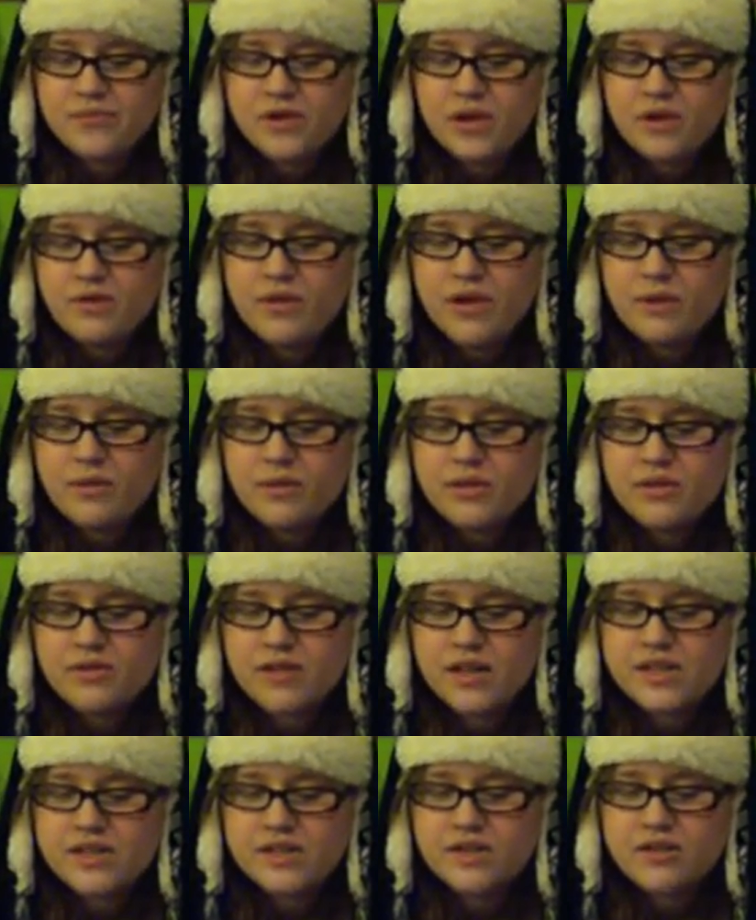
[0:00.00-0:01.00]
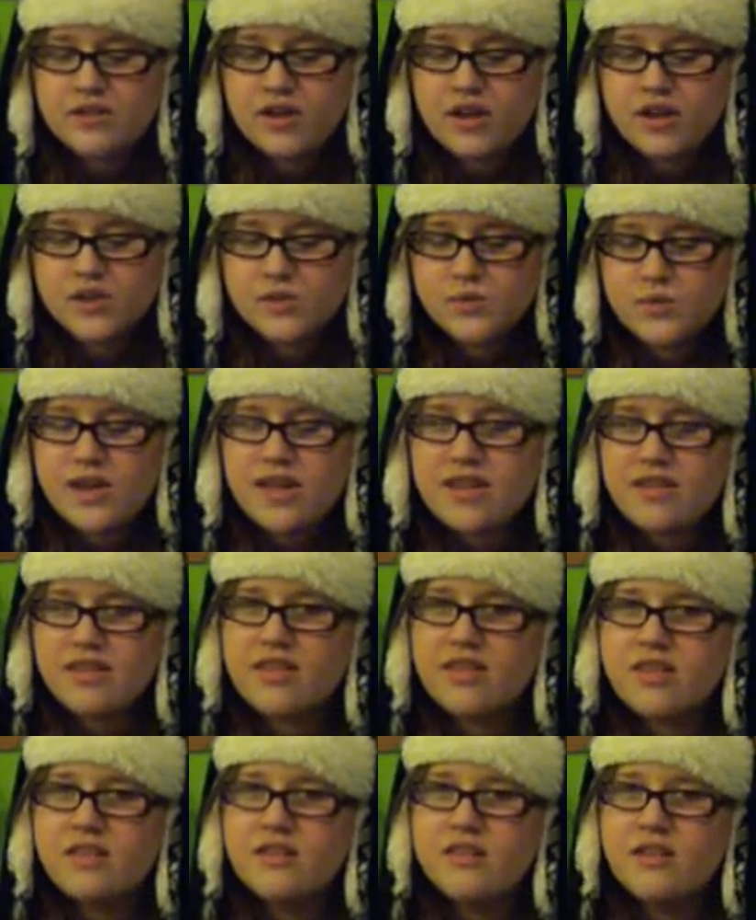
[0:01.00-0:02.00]
you have anyone you'd like to go to cons with?
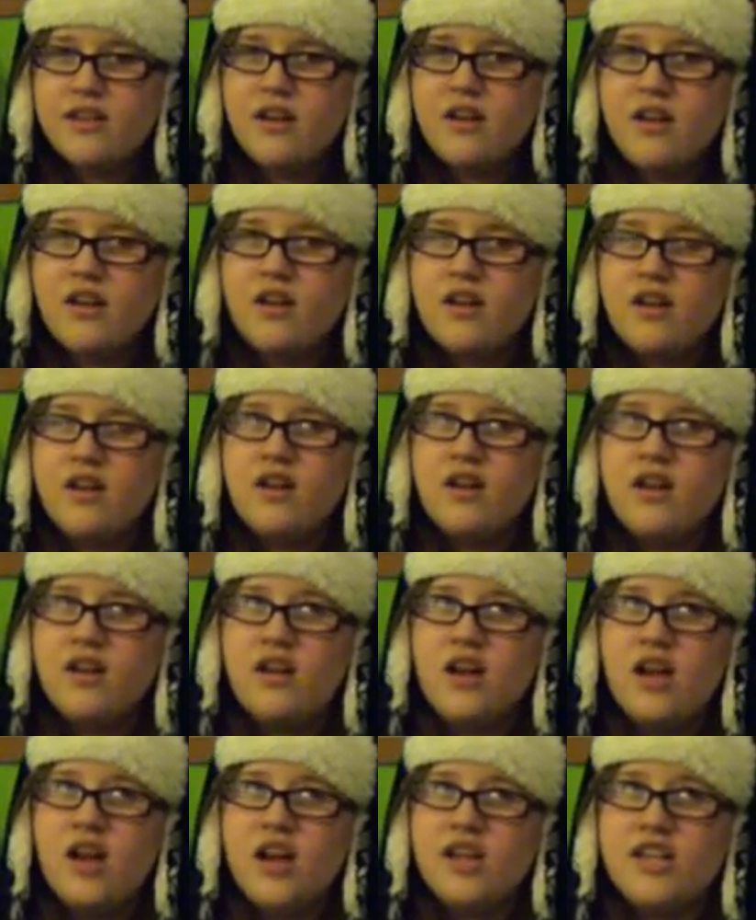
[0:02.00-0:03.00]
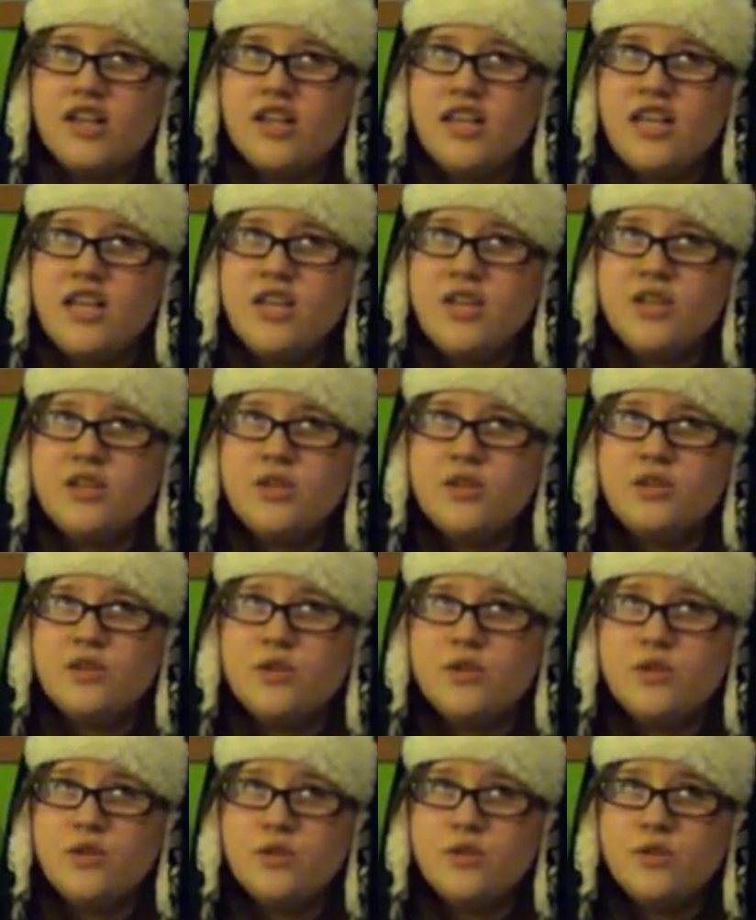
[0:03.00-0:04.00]
At least
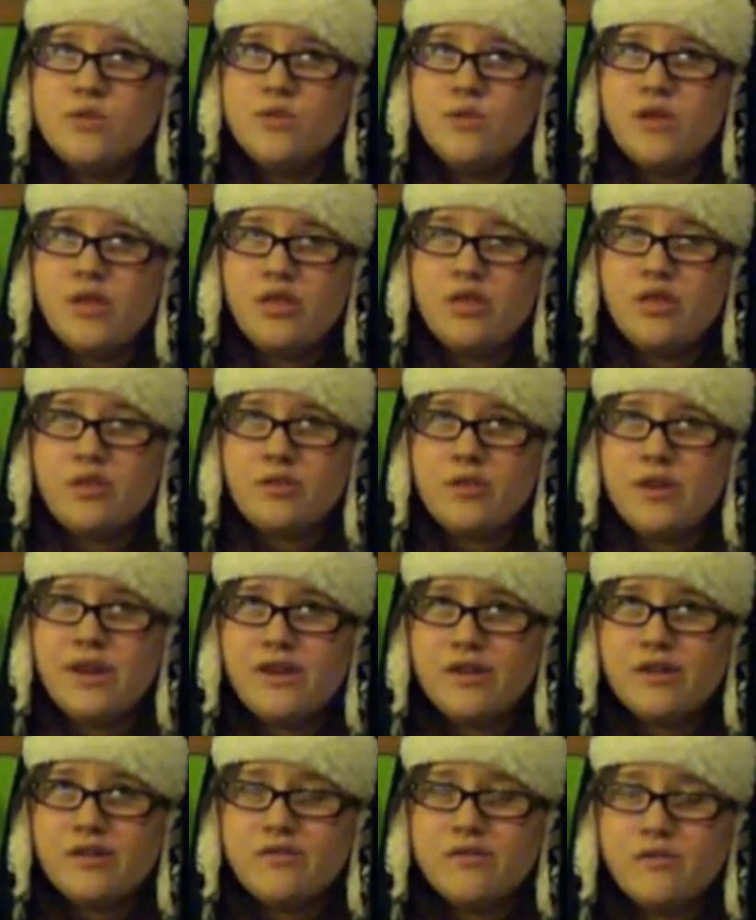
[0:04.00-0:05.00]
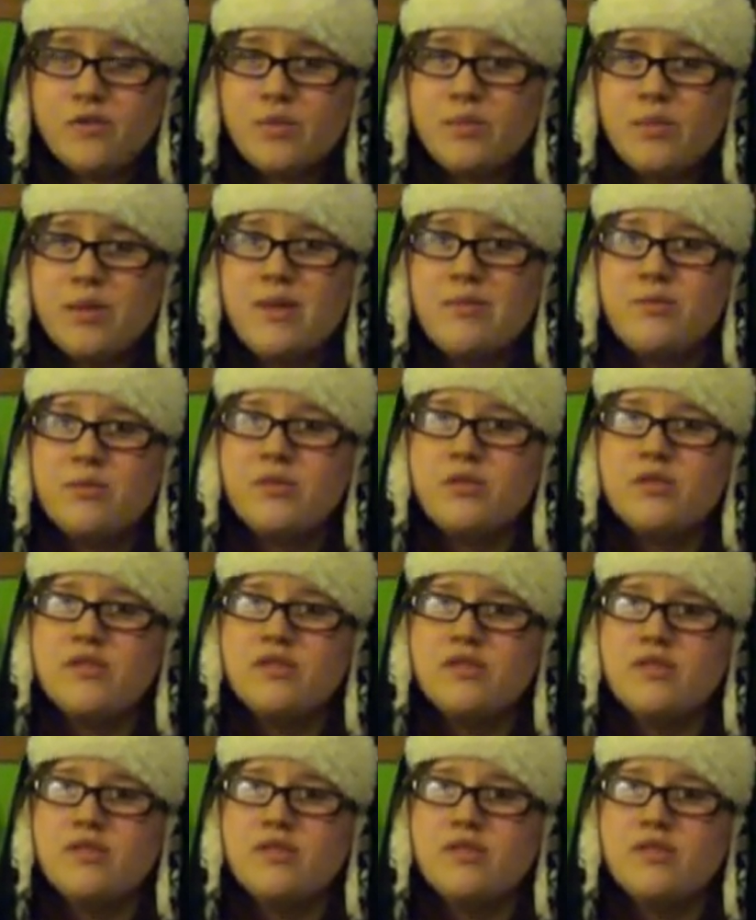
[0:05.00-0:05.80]
2 or 3 or 4 people.